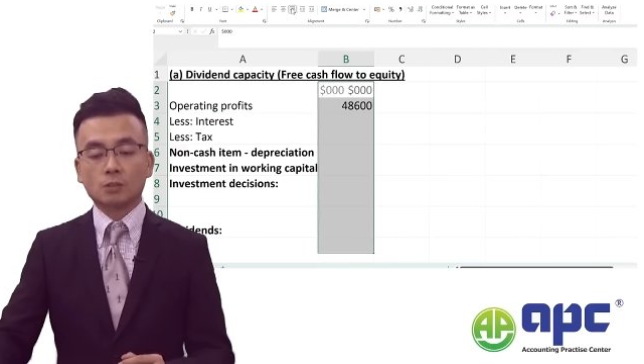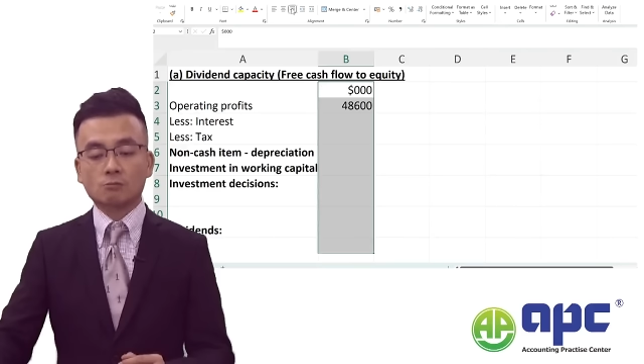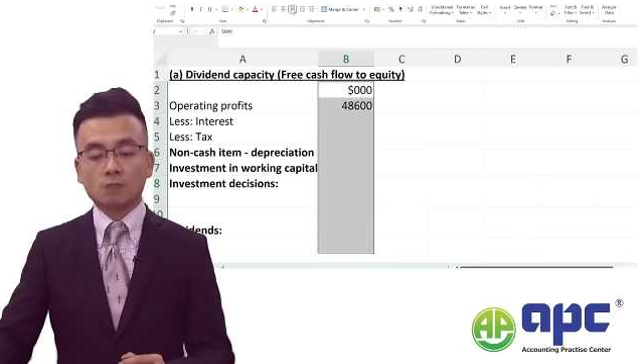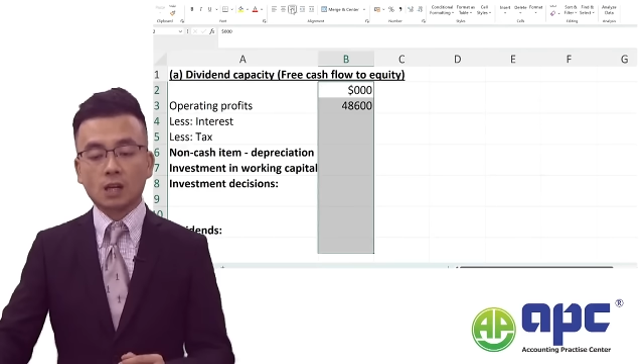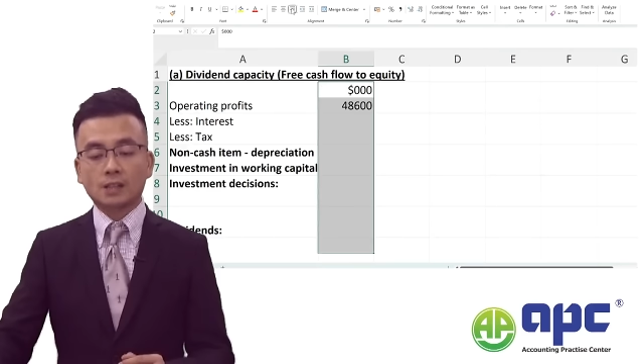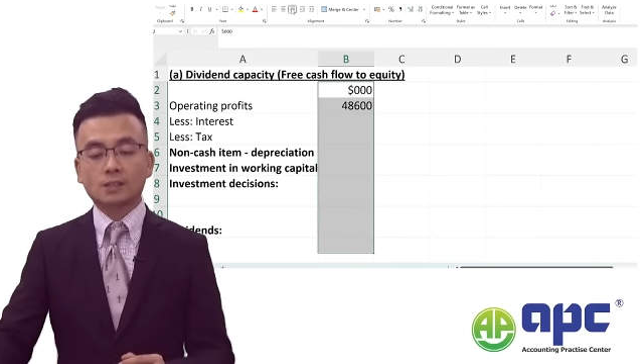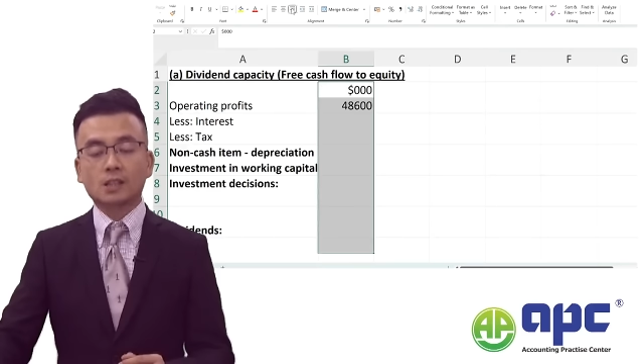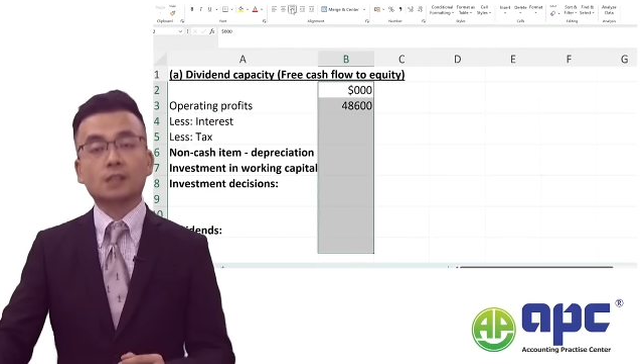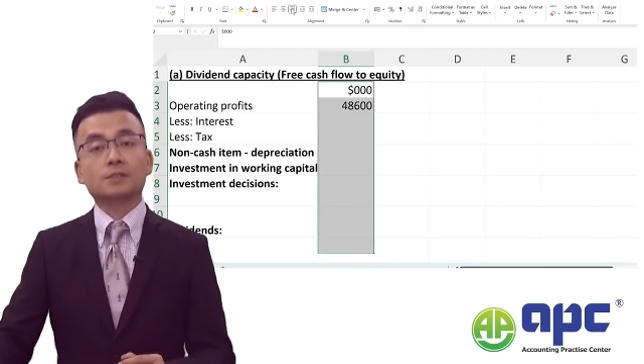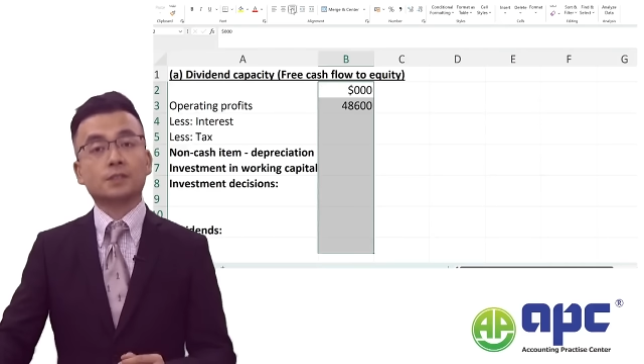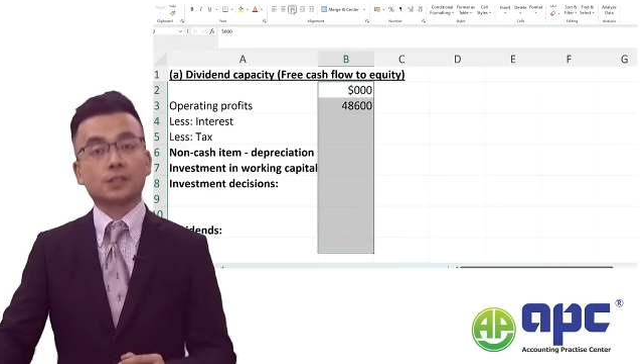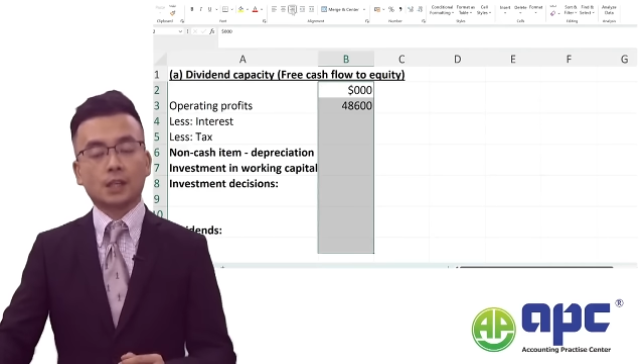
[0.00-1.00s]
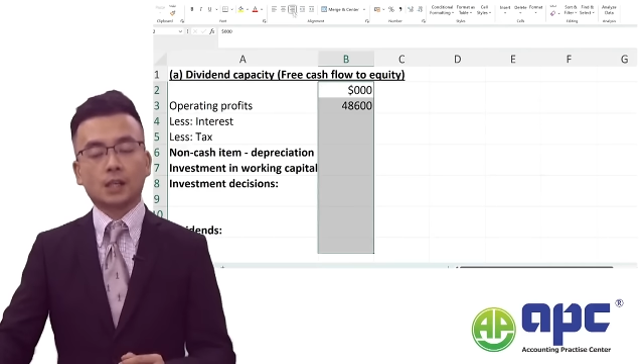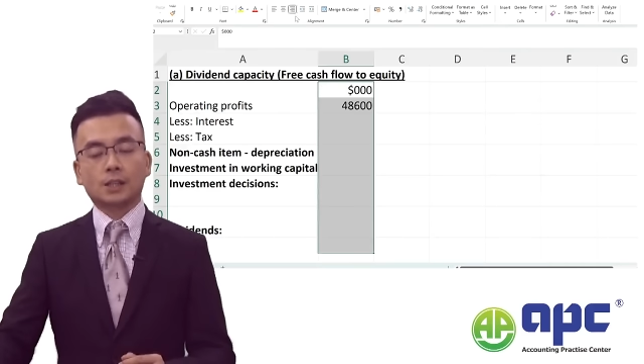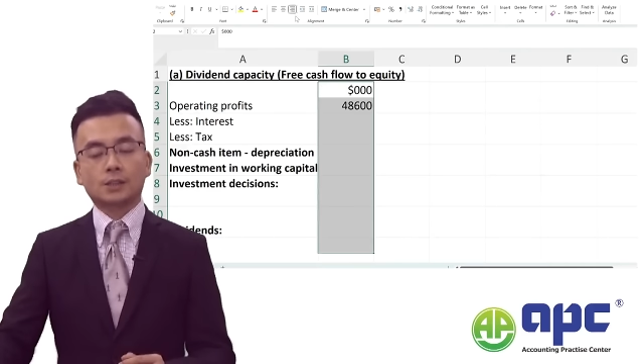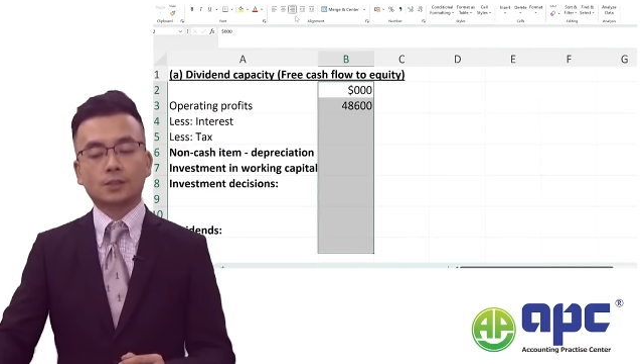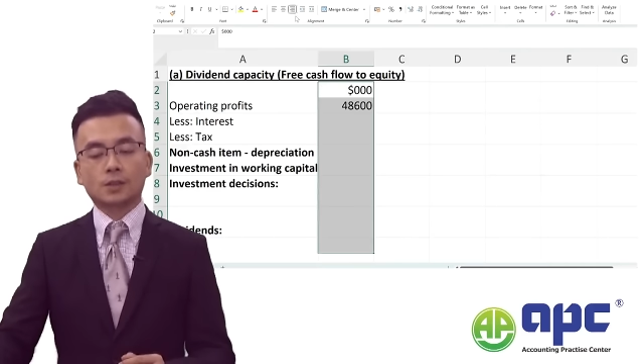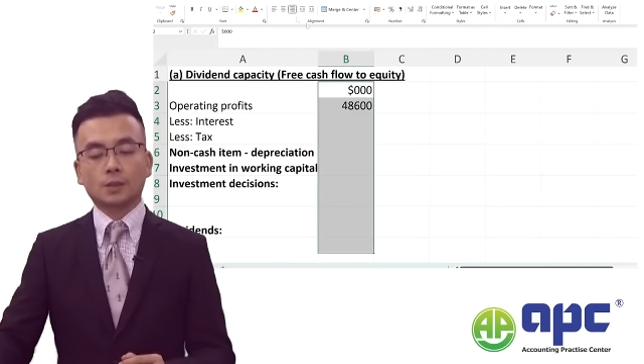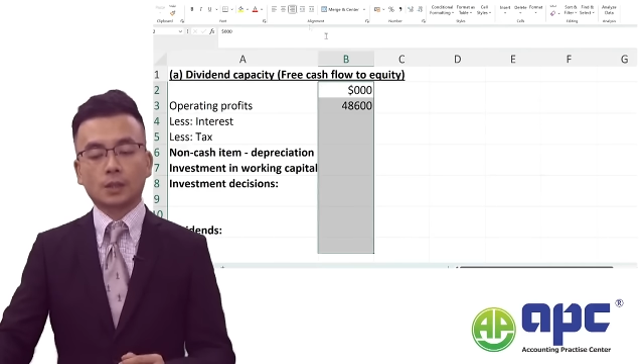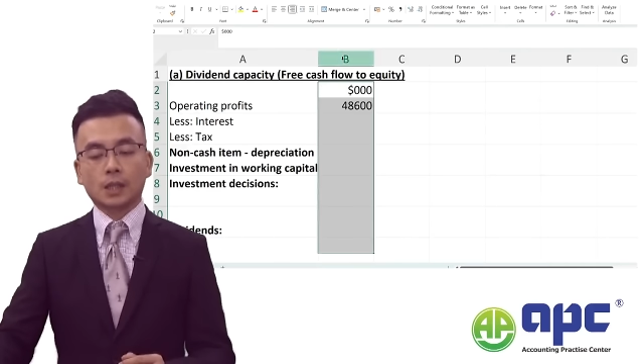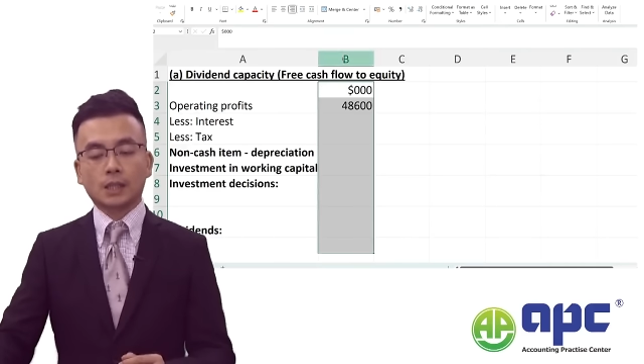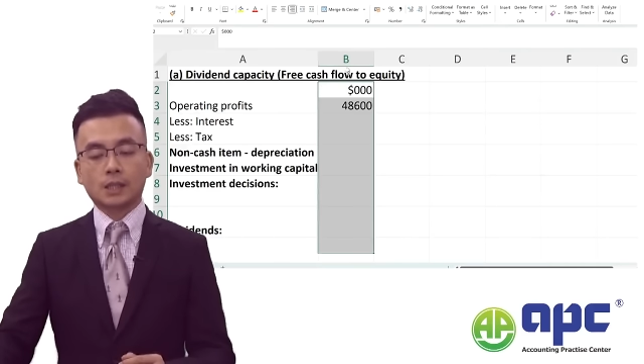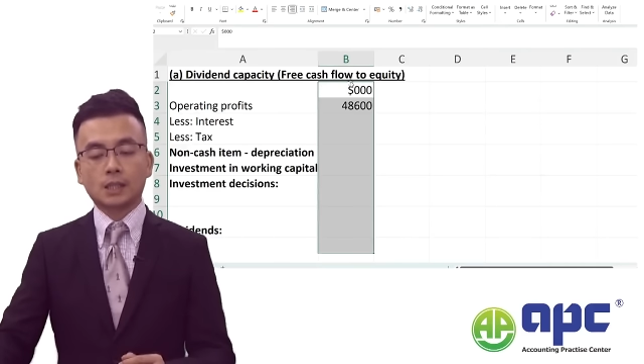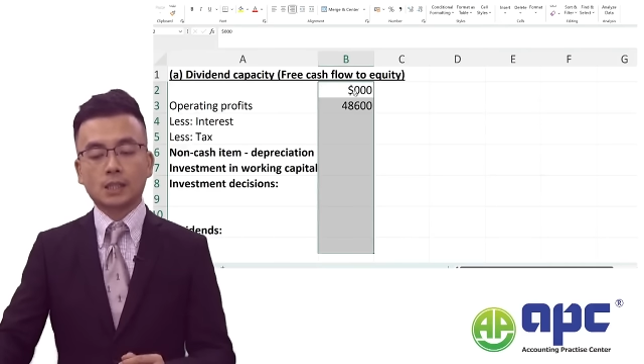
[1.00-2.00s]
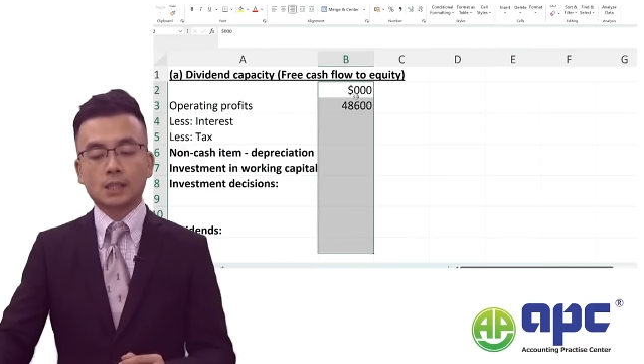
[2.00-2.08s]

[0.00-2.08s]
the right-hand side, okay?